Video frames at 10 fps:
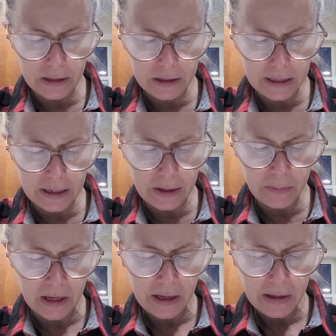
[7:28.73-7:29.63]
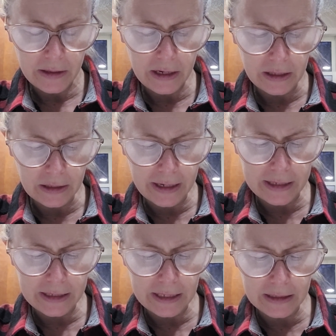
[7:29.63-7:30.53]
time that it
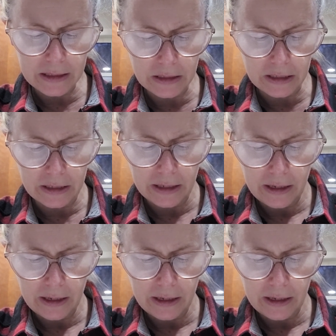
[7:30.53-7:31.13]
lies desolate,